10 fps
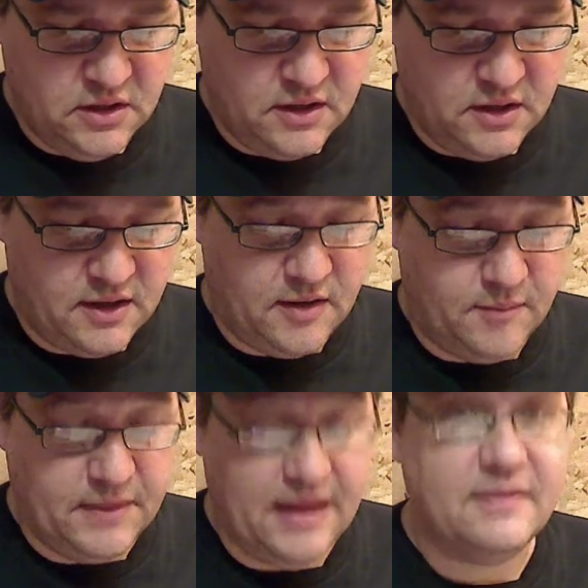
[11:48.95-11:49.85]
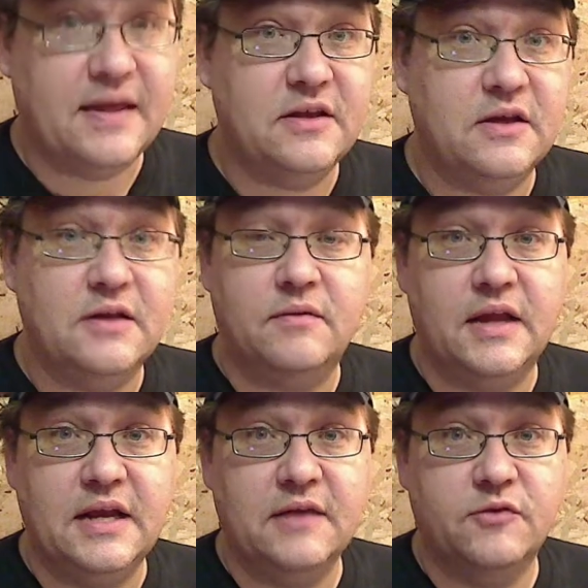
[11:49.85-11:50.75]
And they did
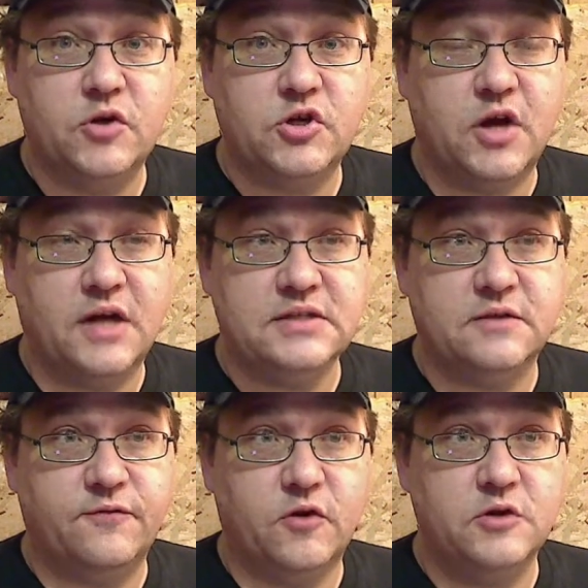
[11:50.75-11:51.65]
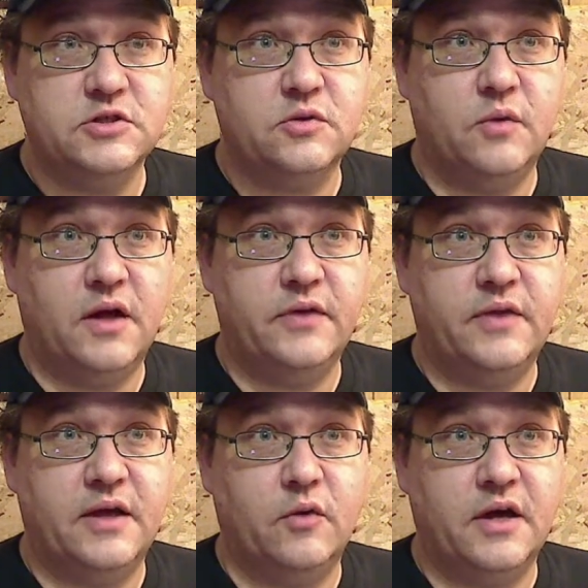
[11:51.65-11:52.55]
get 3 shots. The first squad
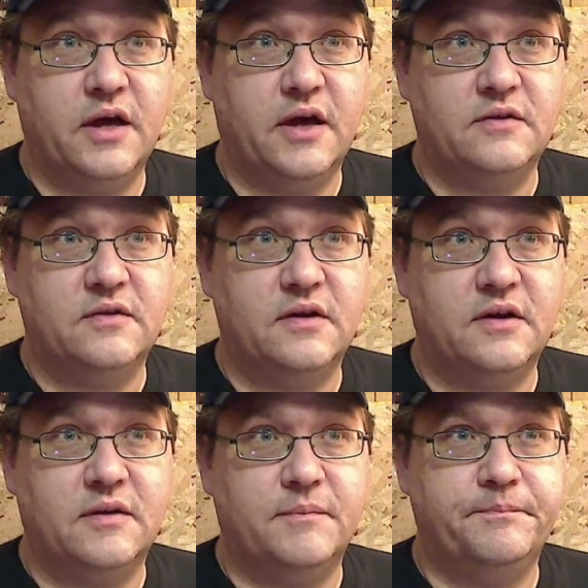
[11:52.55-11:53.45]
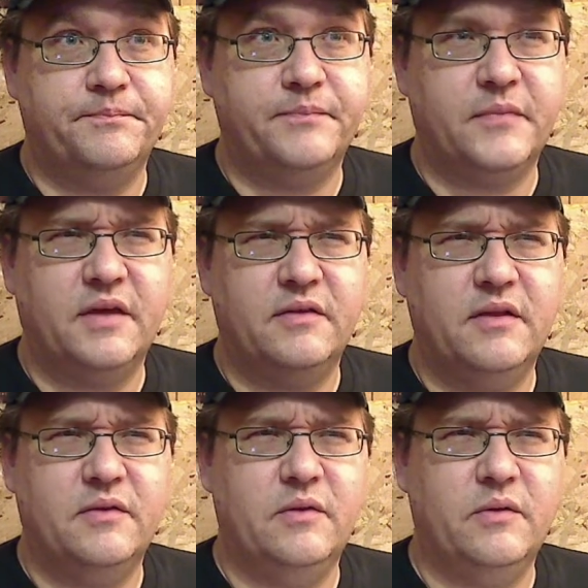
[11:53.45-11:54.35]
that only got,
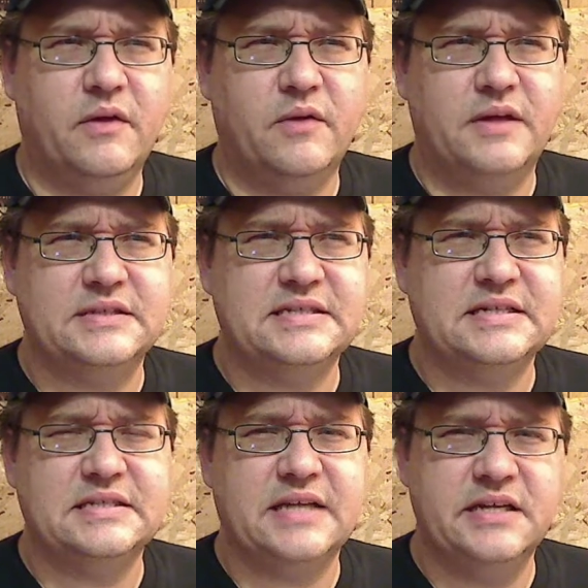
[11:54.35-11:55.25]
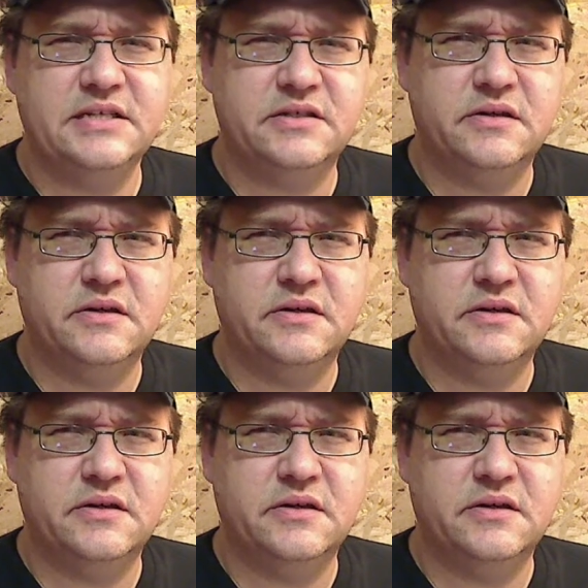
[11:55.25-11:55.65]
they only got 6 dice.